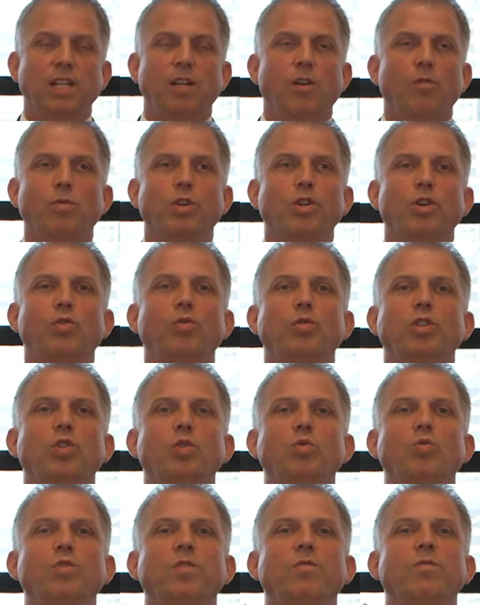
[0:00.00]
we're not going to
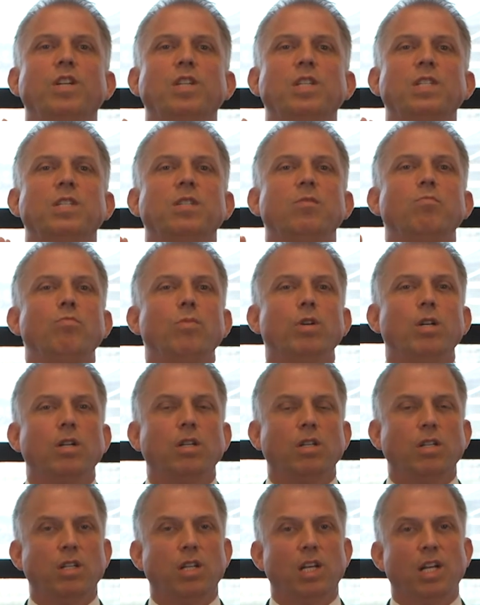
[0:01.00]
use a very
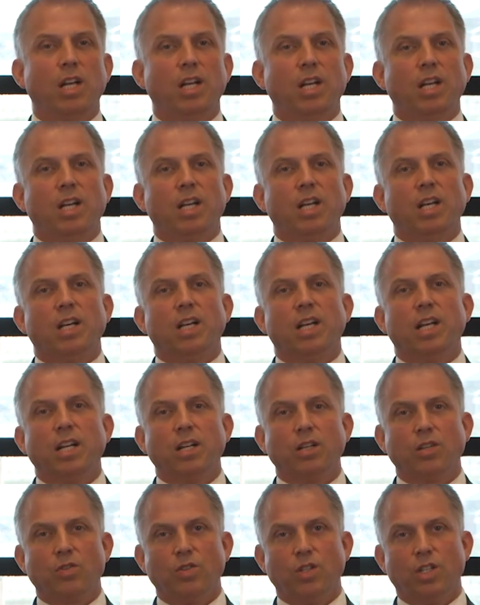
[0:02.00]
small air
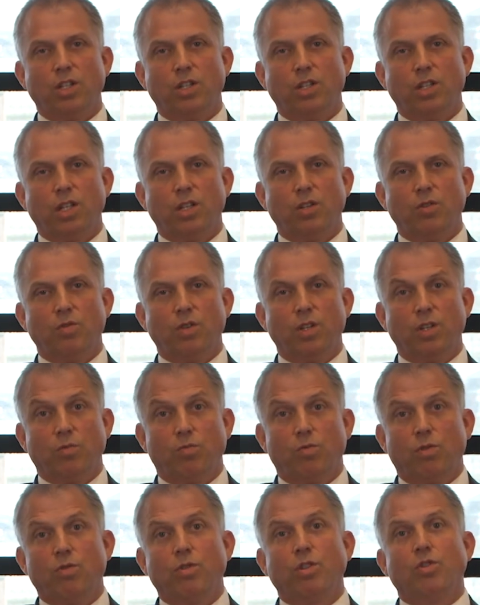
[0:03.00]
conditioning units.
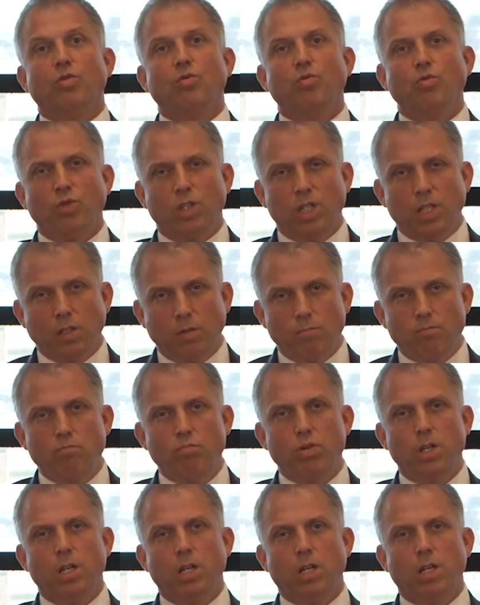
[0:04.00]
We're going to use this
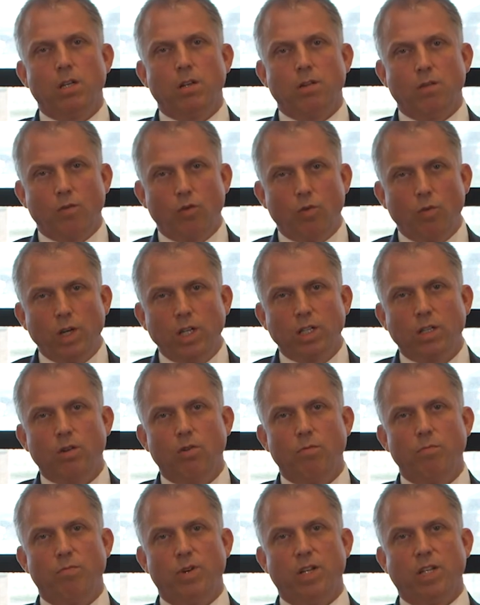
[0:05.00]
big, quite
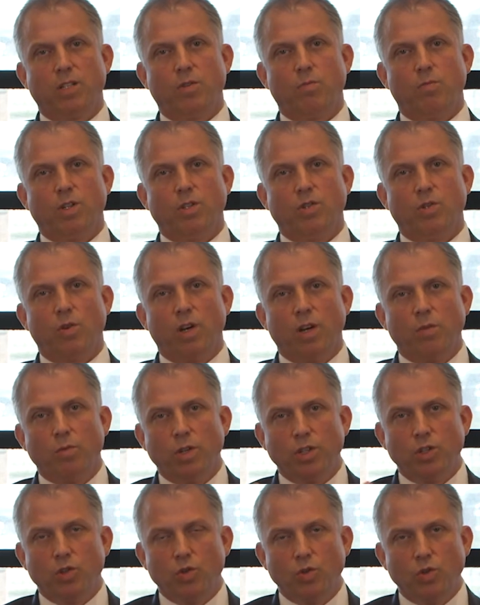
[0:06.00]
complex. So I
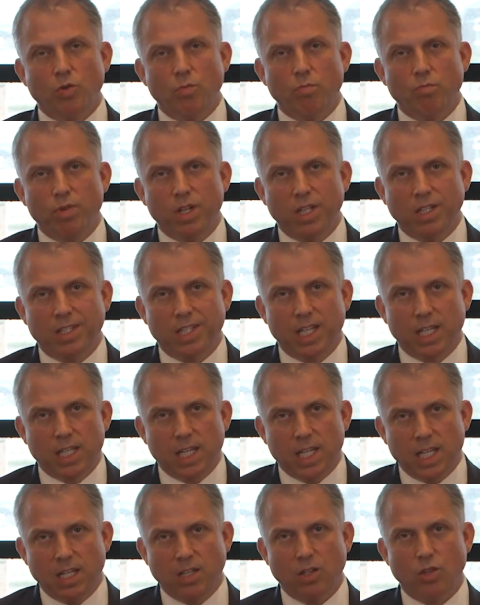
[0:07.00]
want you to build that
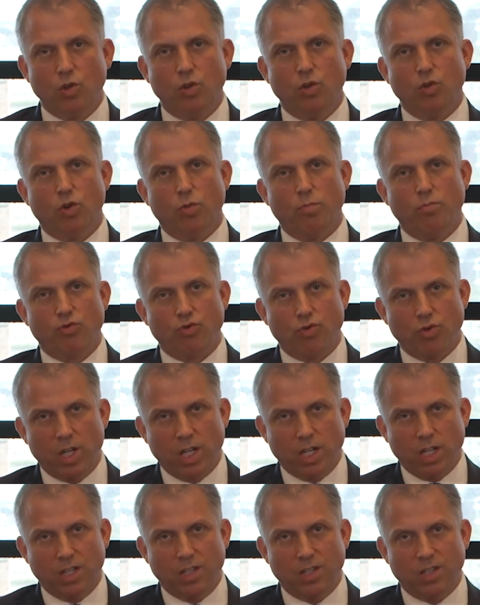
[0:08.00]
into your
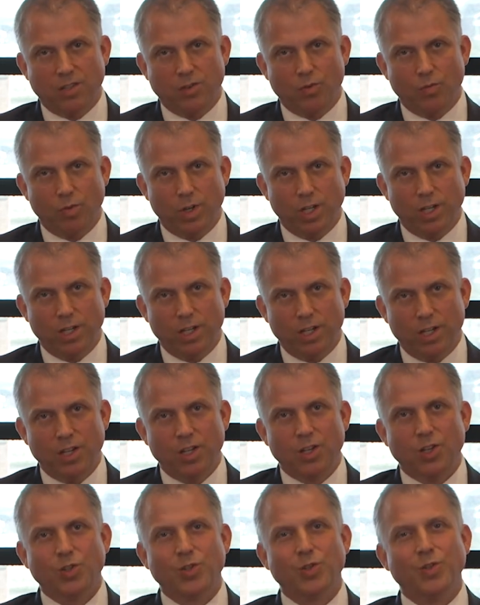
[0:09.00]
price. Why?
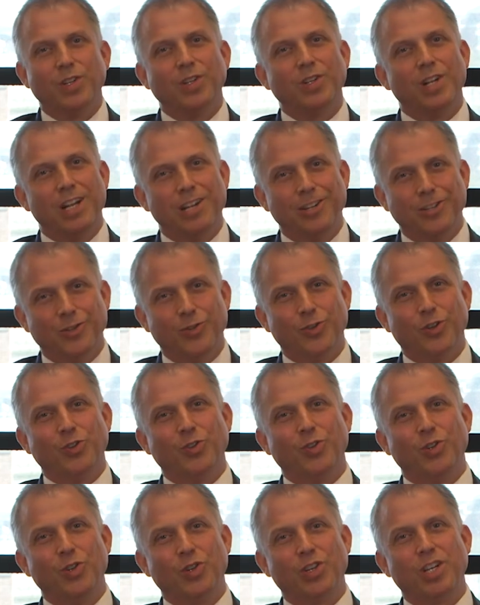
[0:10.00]
So that later
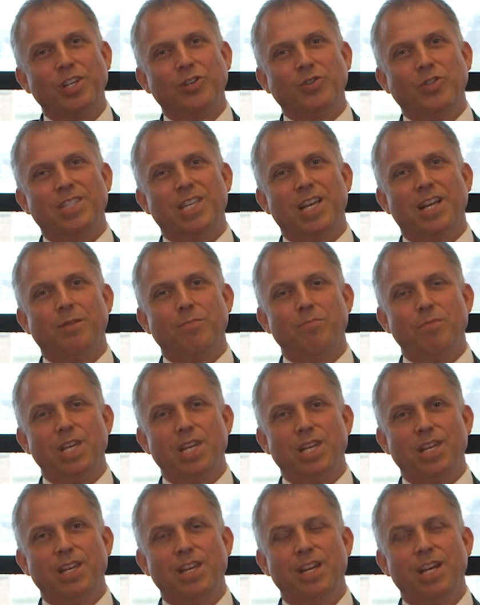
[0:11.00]
on you cannot tell
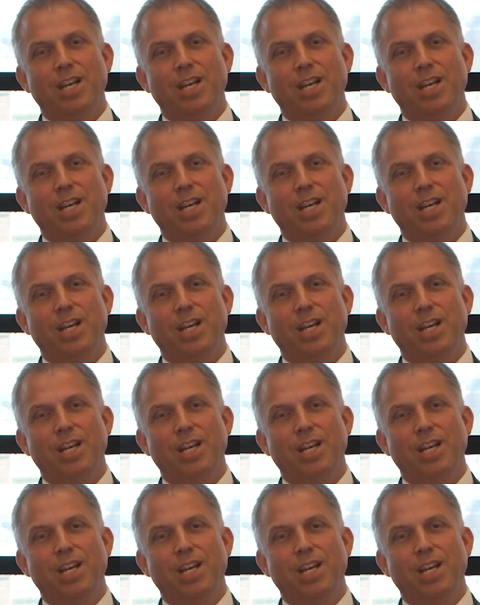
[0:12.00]
me,